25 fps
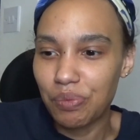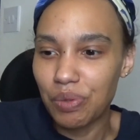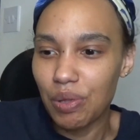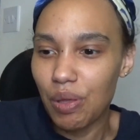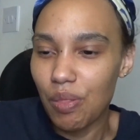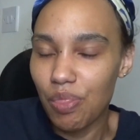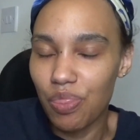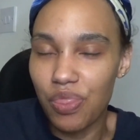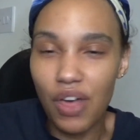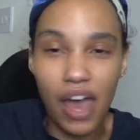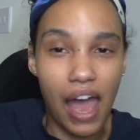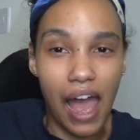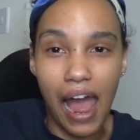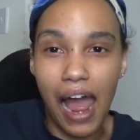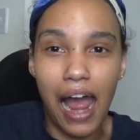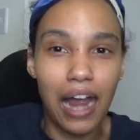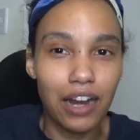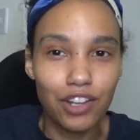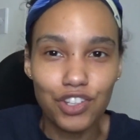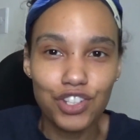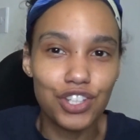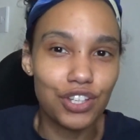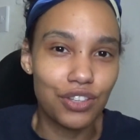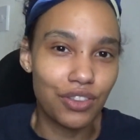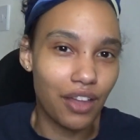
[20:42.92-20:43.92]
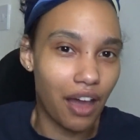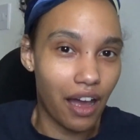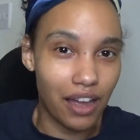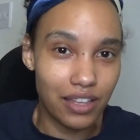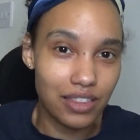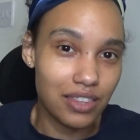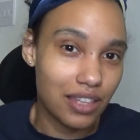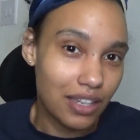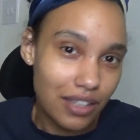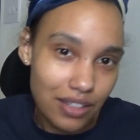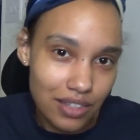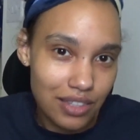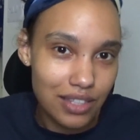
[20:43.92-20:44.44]
the action that I
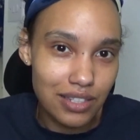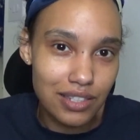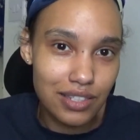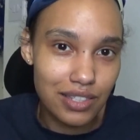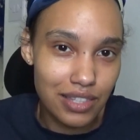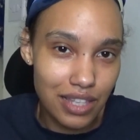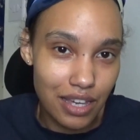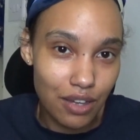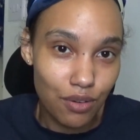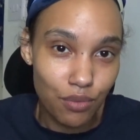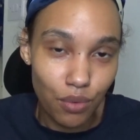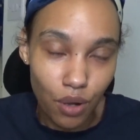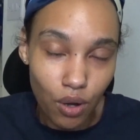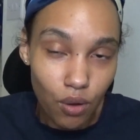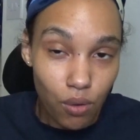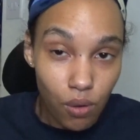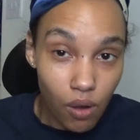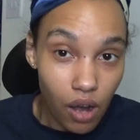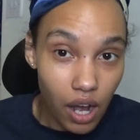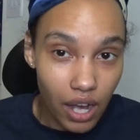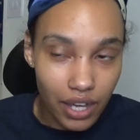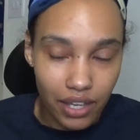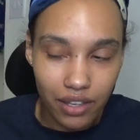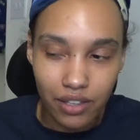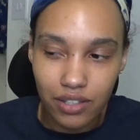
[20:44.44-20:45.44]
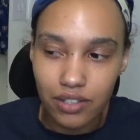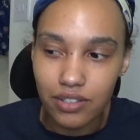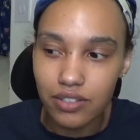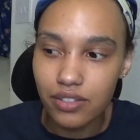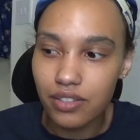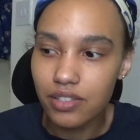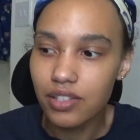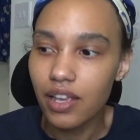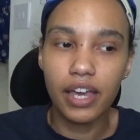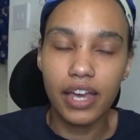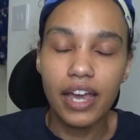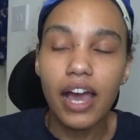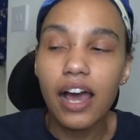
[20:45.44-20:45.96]
think this thing
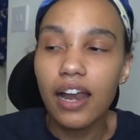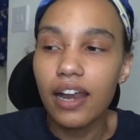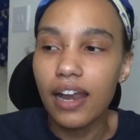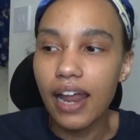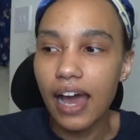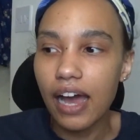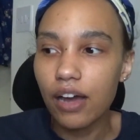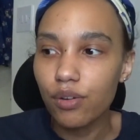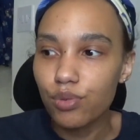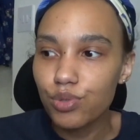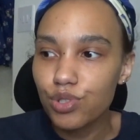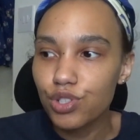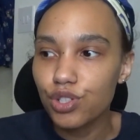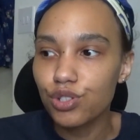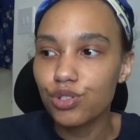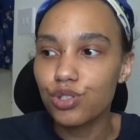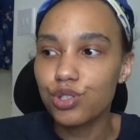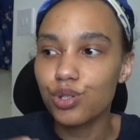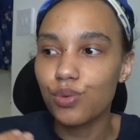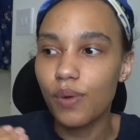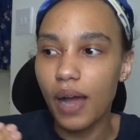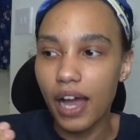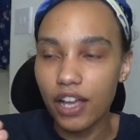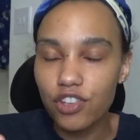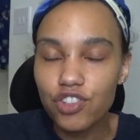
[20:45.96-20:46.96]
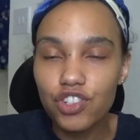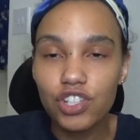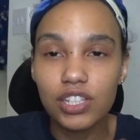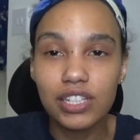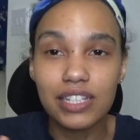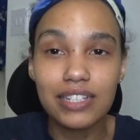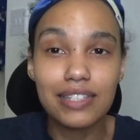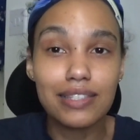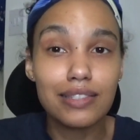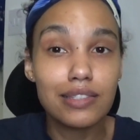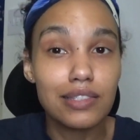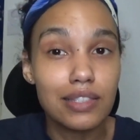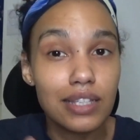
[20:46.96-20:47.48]
requires. It allows you to actually
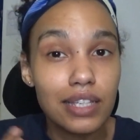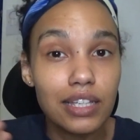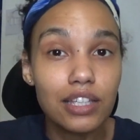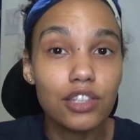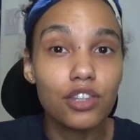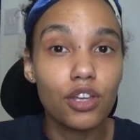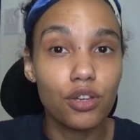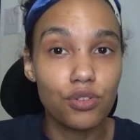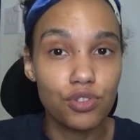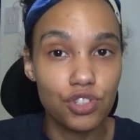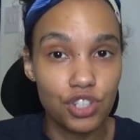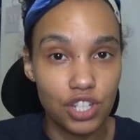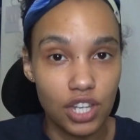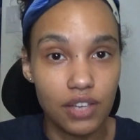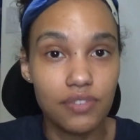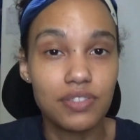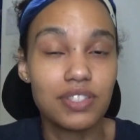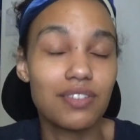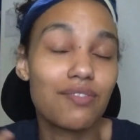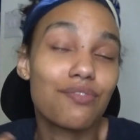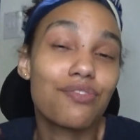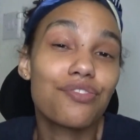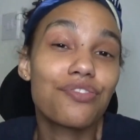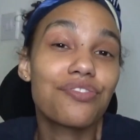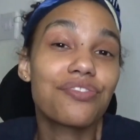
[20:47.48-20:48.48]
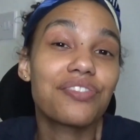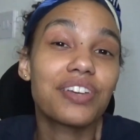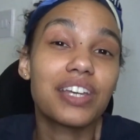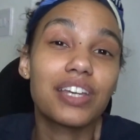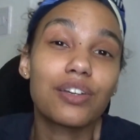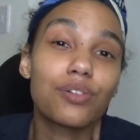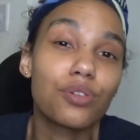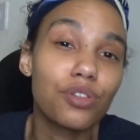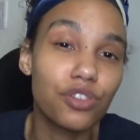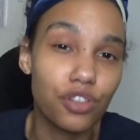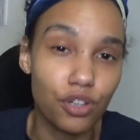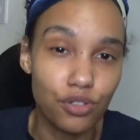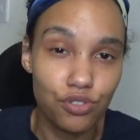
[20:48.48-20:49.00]
see those shifts and
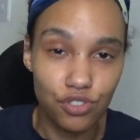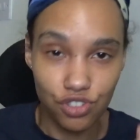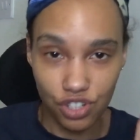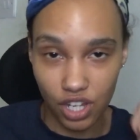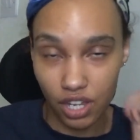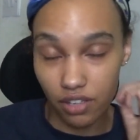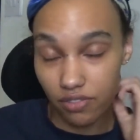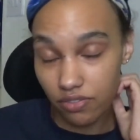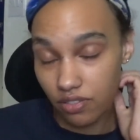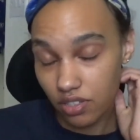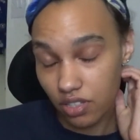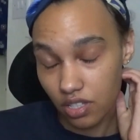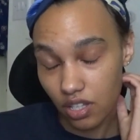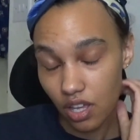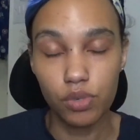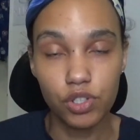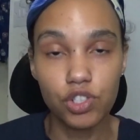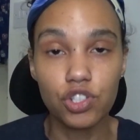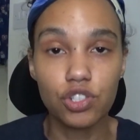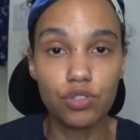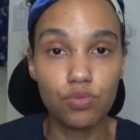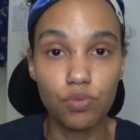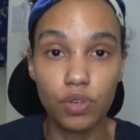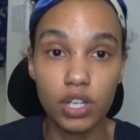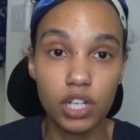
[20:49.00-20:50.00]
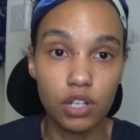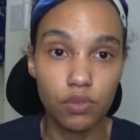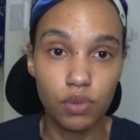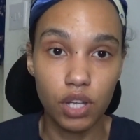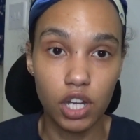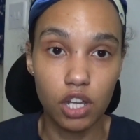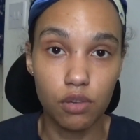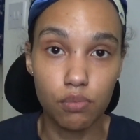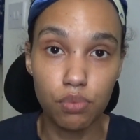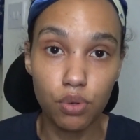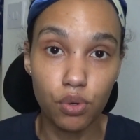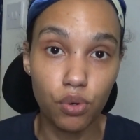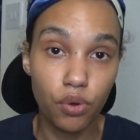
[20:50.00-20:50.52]
feel those shifts, which is really,
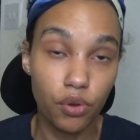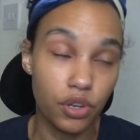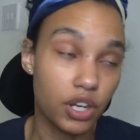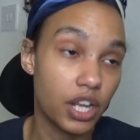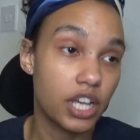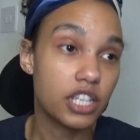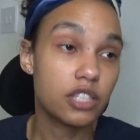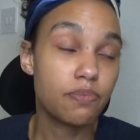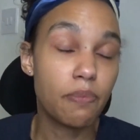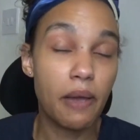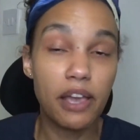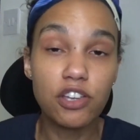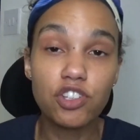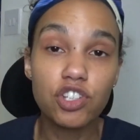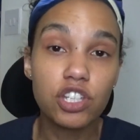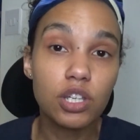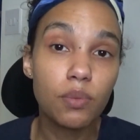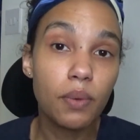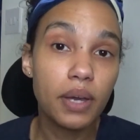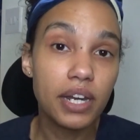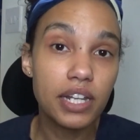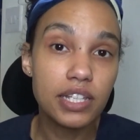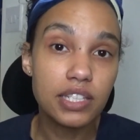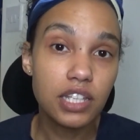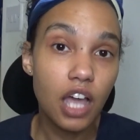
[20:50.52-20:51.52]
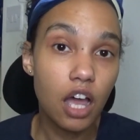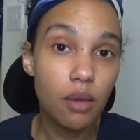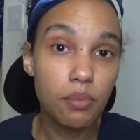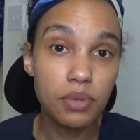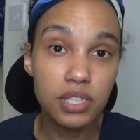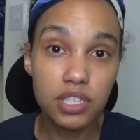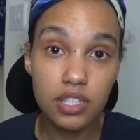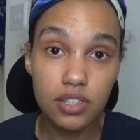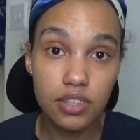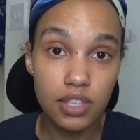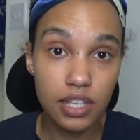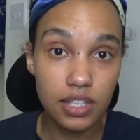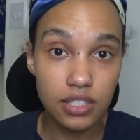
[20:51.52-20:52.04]
really important, especially when it's coming
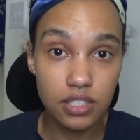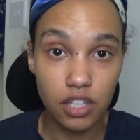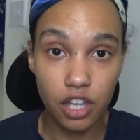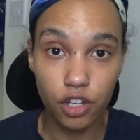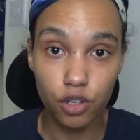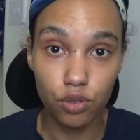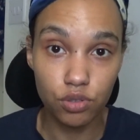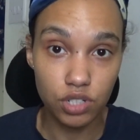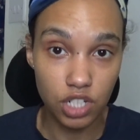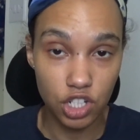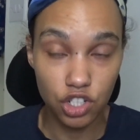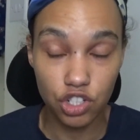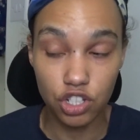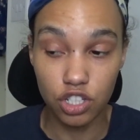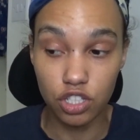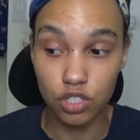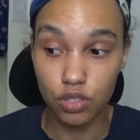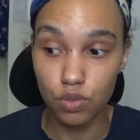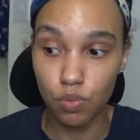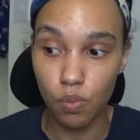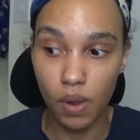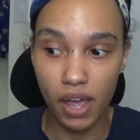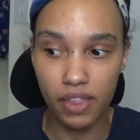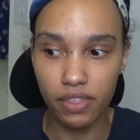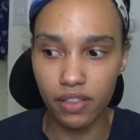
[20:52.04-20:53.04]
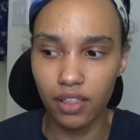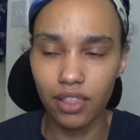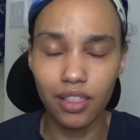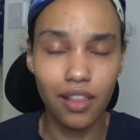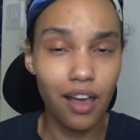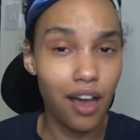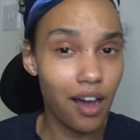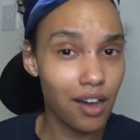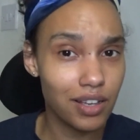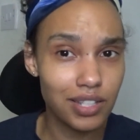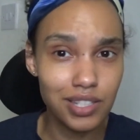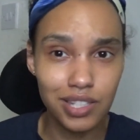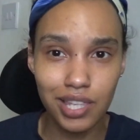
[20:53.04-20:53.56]
to things like auditions, where the
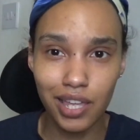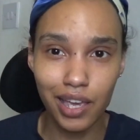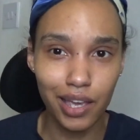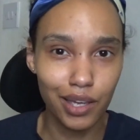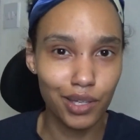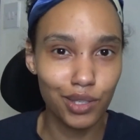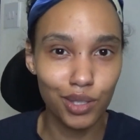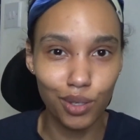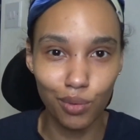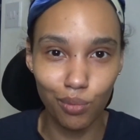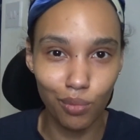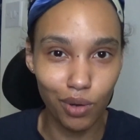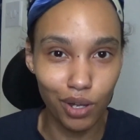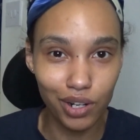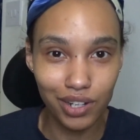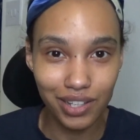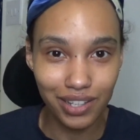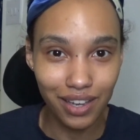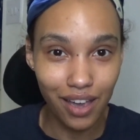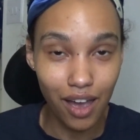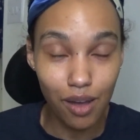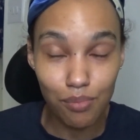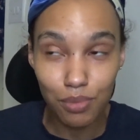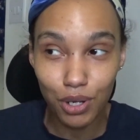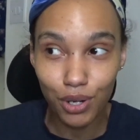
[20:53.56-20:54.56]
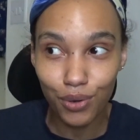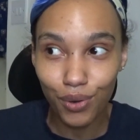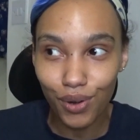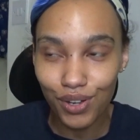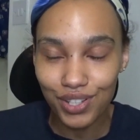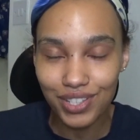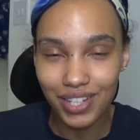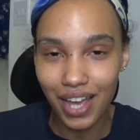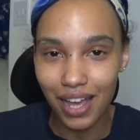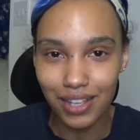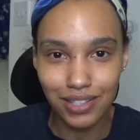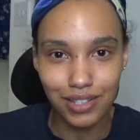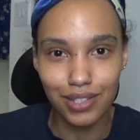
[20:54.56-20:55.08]
last thing you want to come
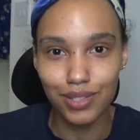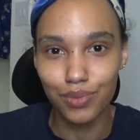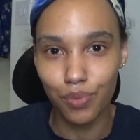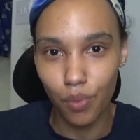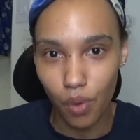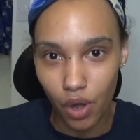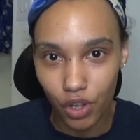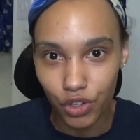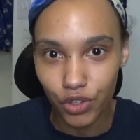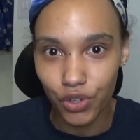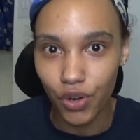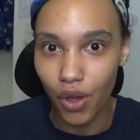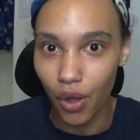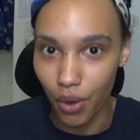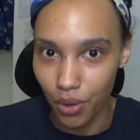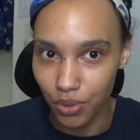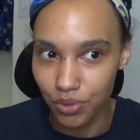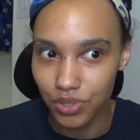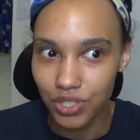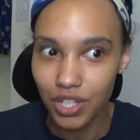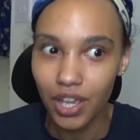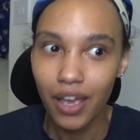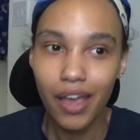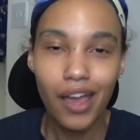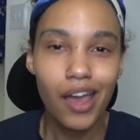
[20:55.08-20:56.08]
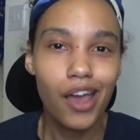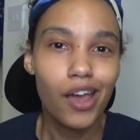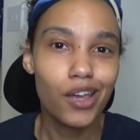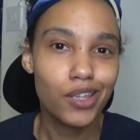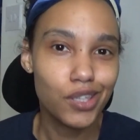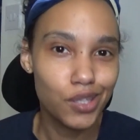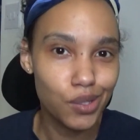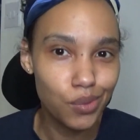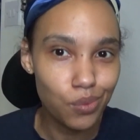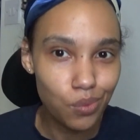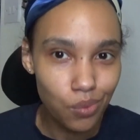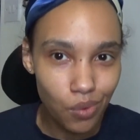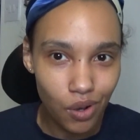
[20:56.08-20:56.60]
across as is one note.
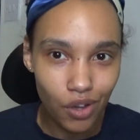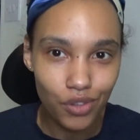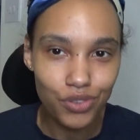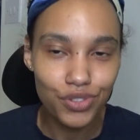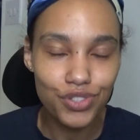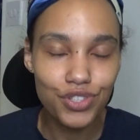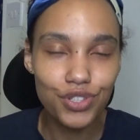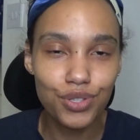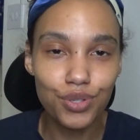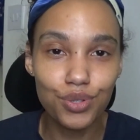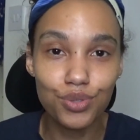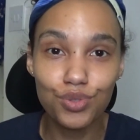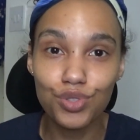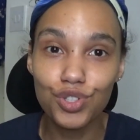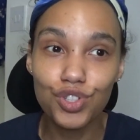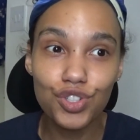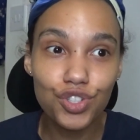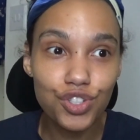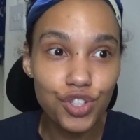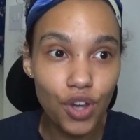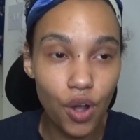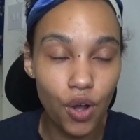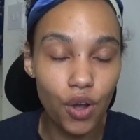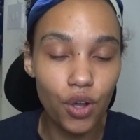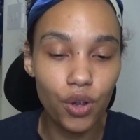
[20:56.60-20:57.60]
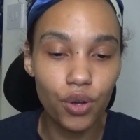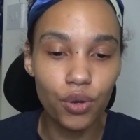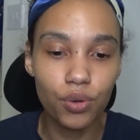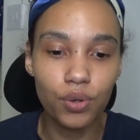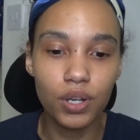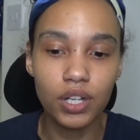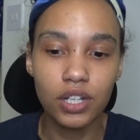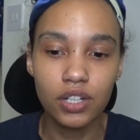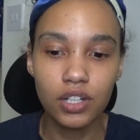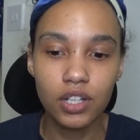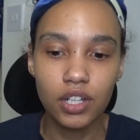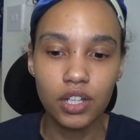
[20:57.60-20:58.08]
You want to show